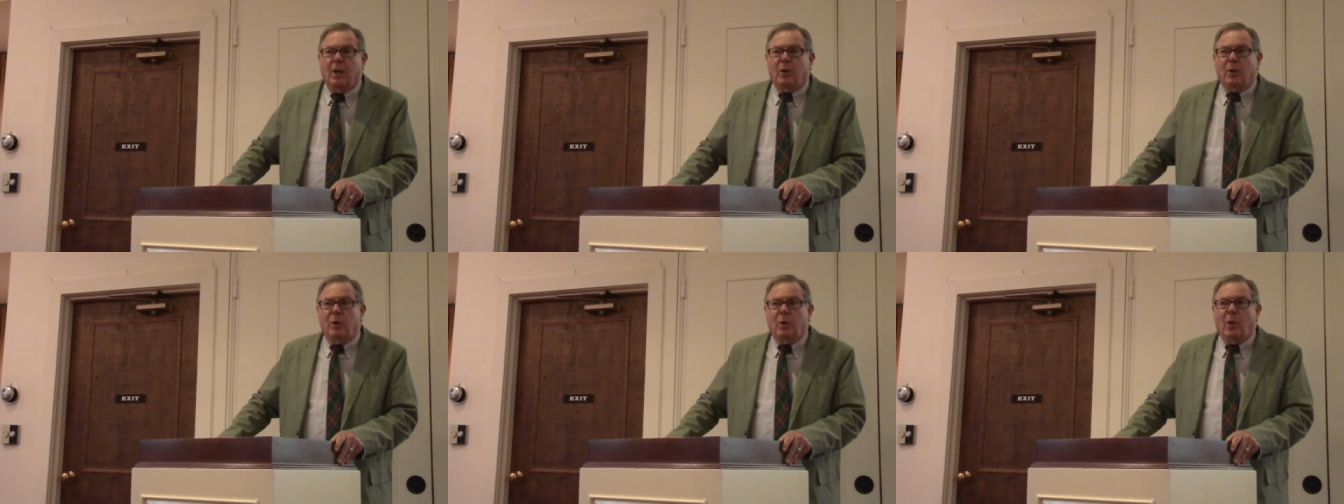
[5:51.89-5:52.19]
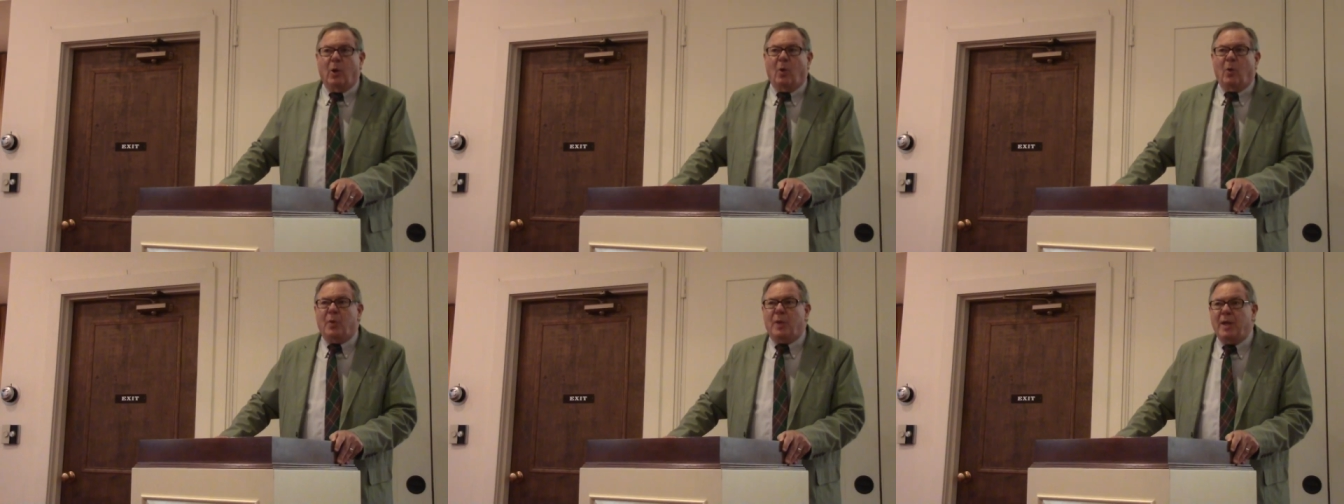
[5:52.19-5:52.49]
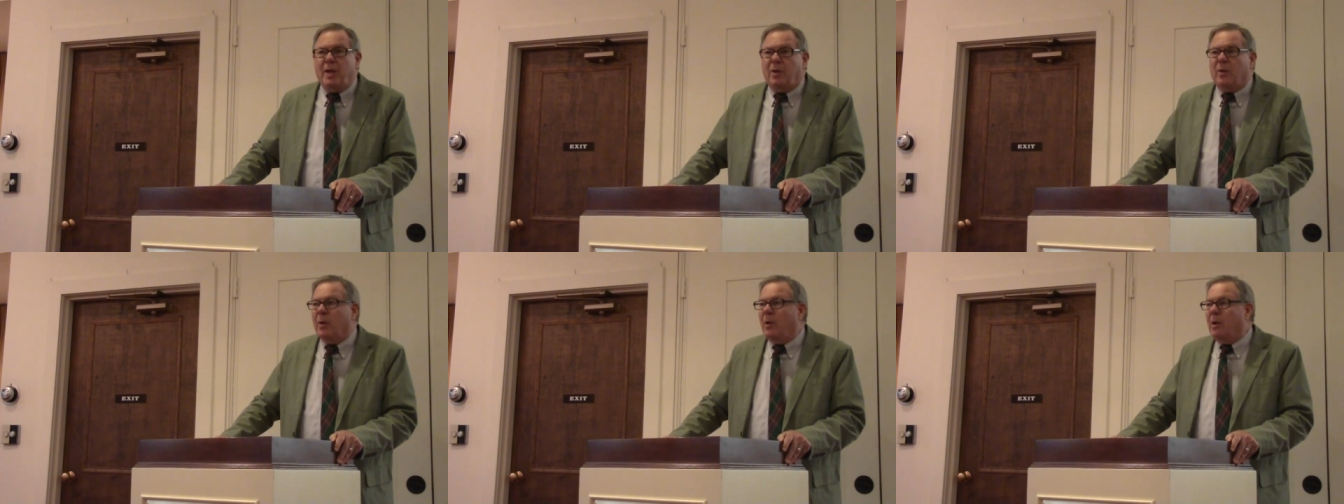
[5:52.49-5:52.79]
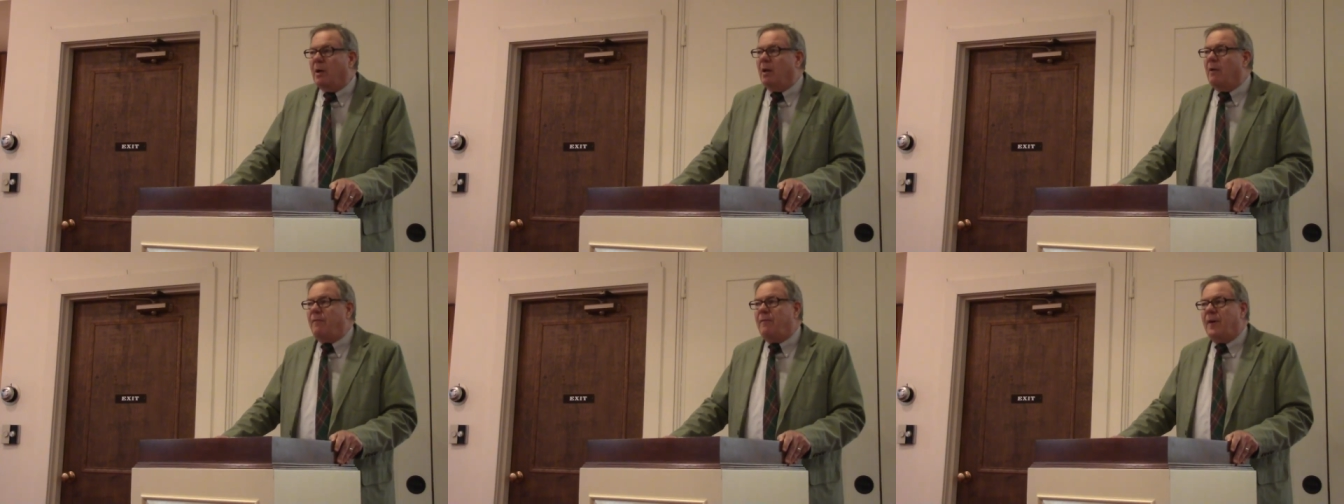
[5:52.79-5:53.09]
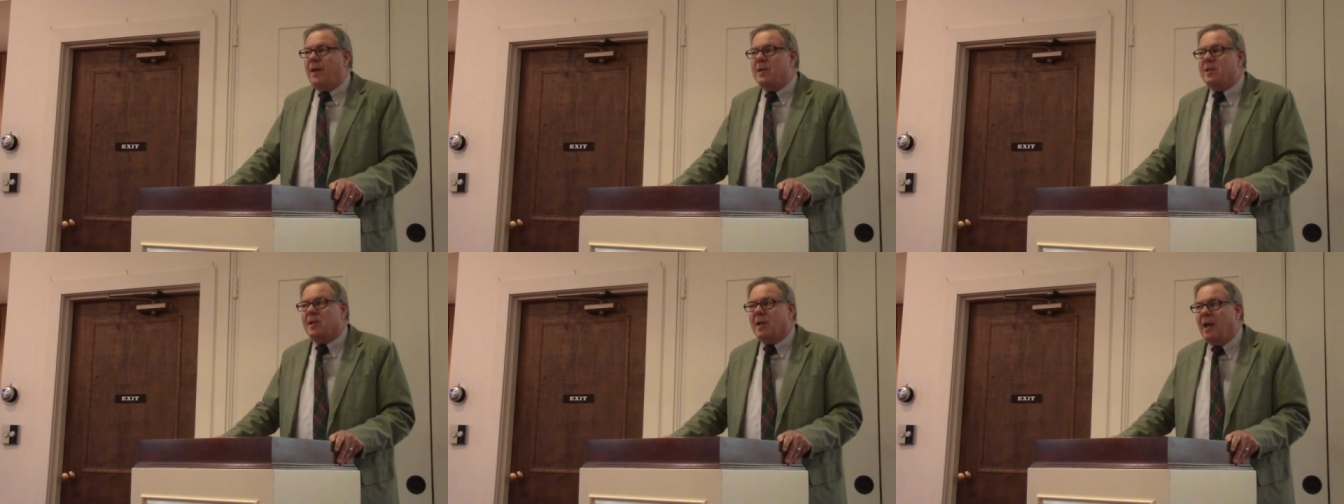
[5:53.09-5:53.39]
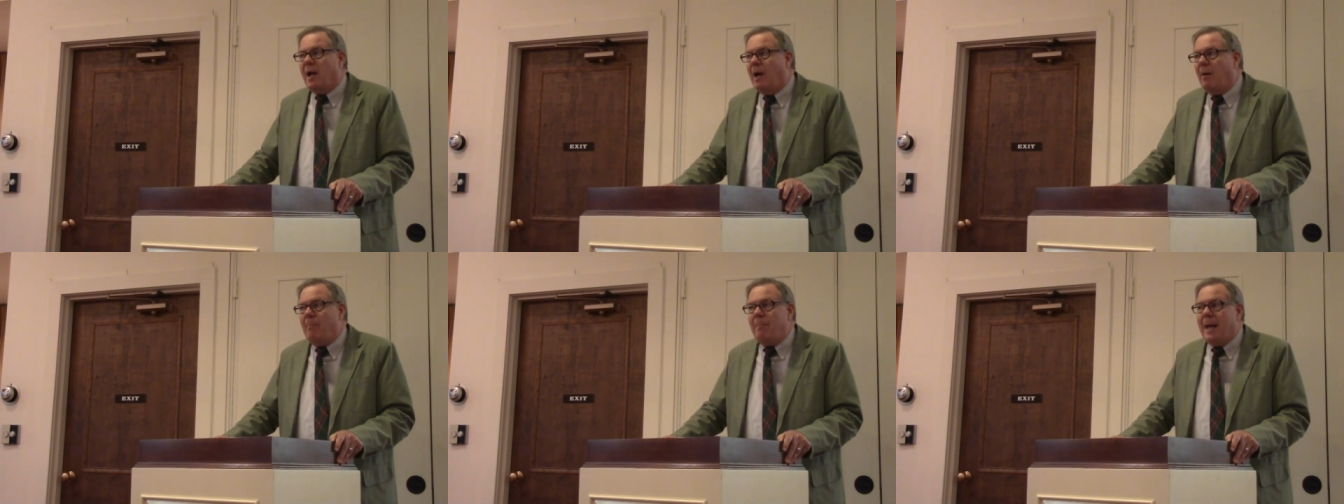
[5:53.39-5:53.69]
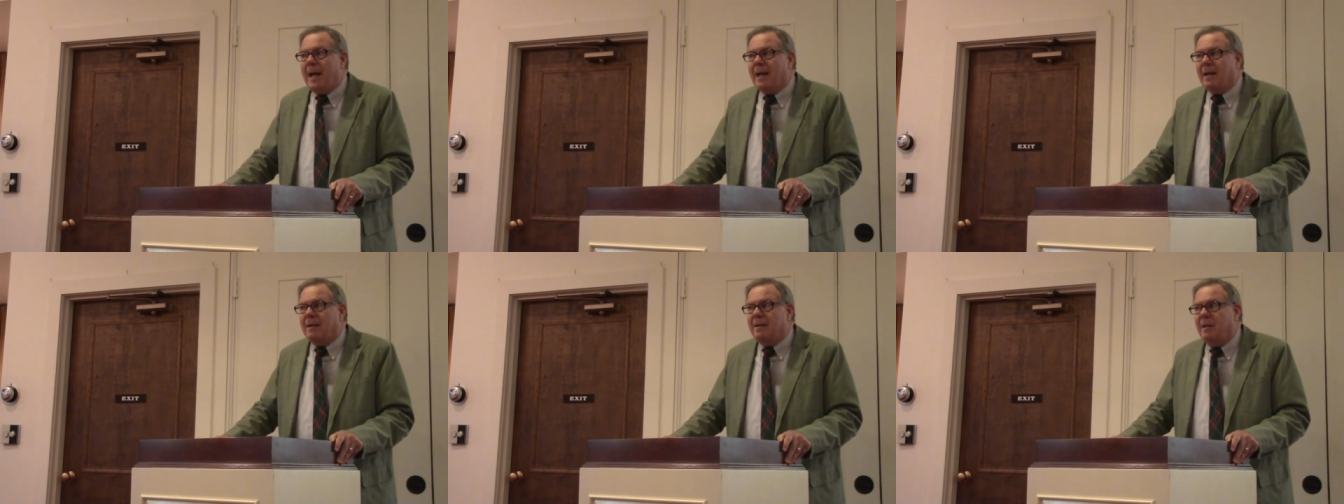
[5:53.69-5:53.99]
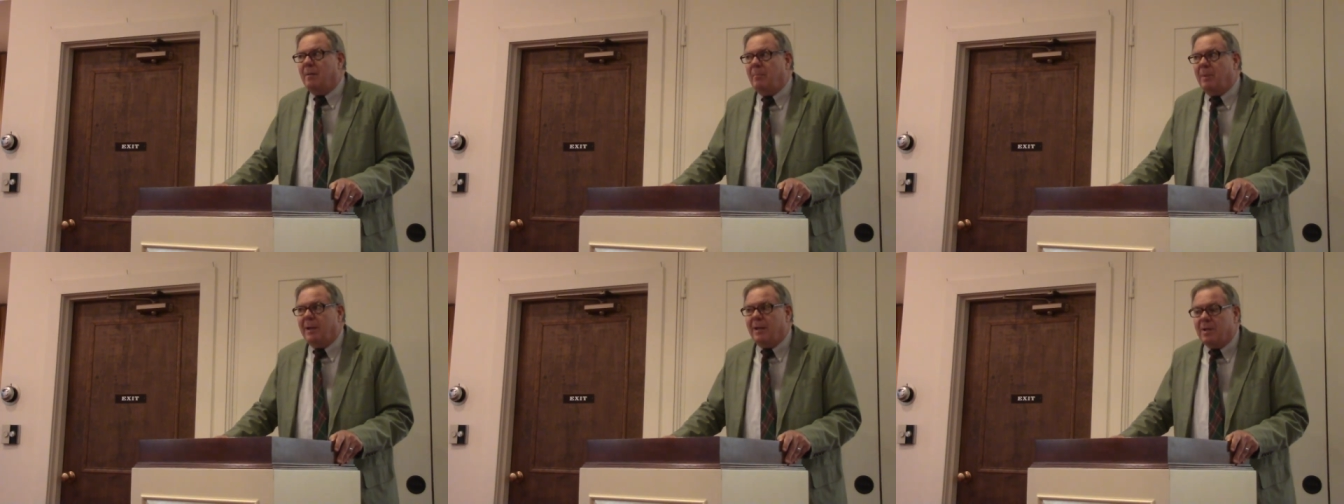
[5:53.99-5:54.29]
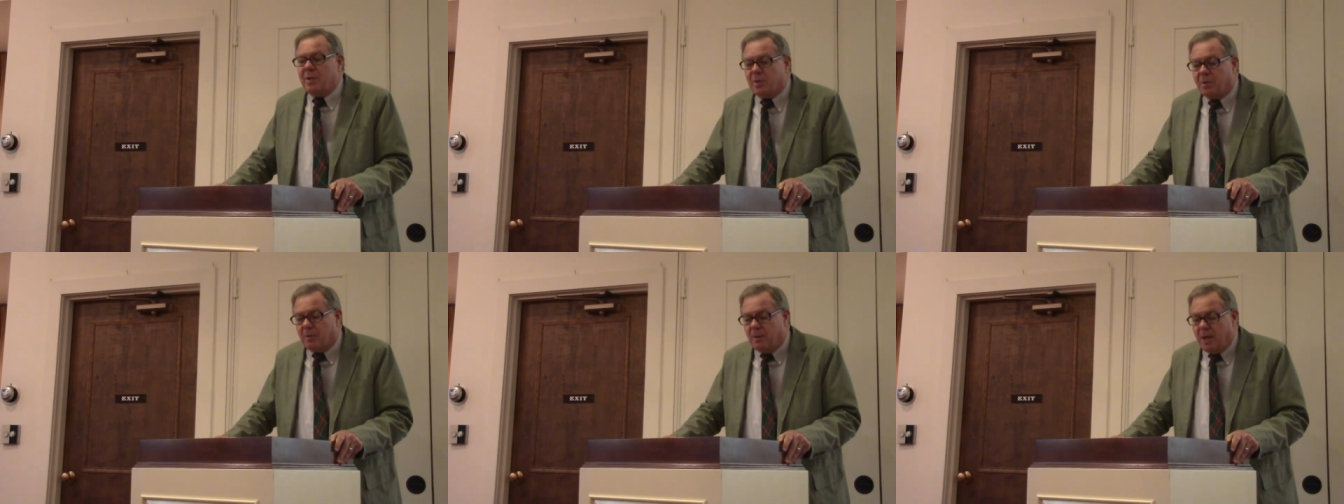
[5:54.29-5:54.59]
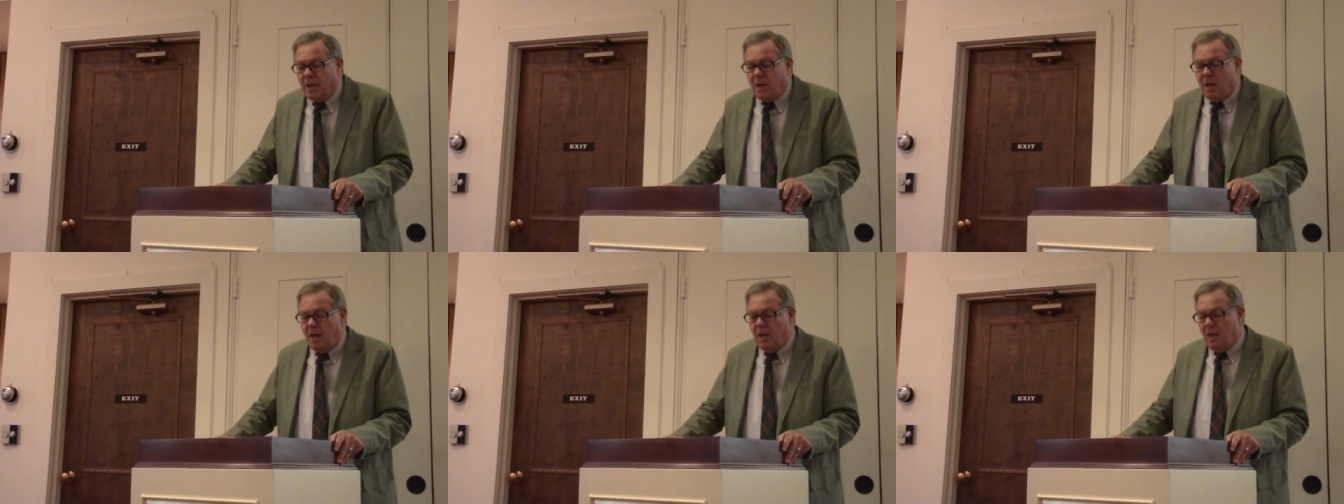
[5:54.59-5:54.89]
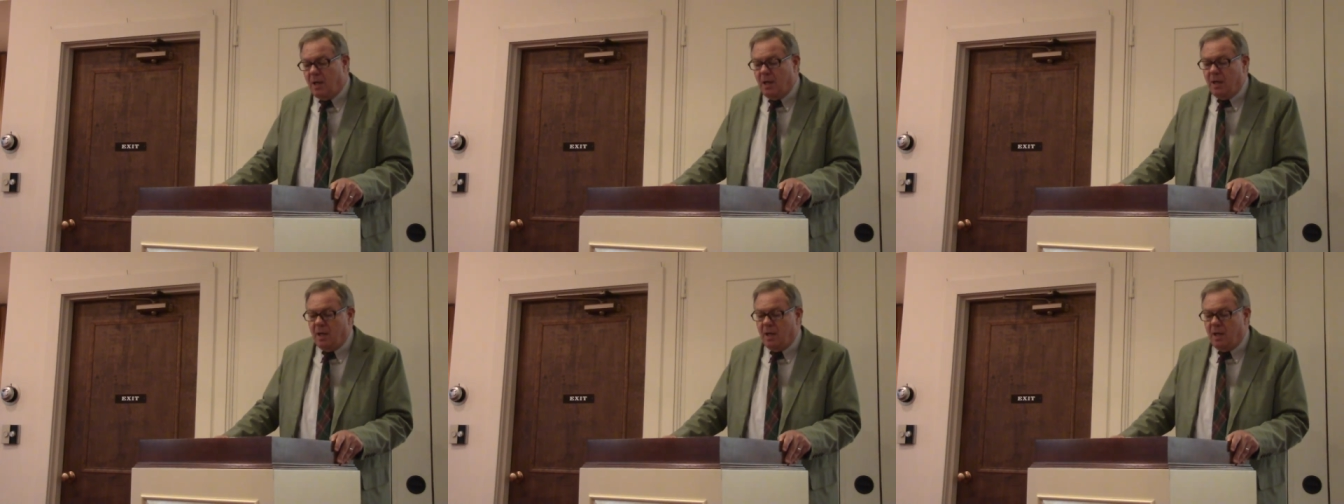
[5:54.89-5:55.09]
you don't think you're going to face combat in the ministry?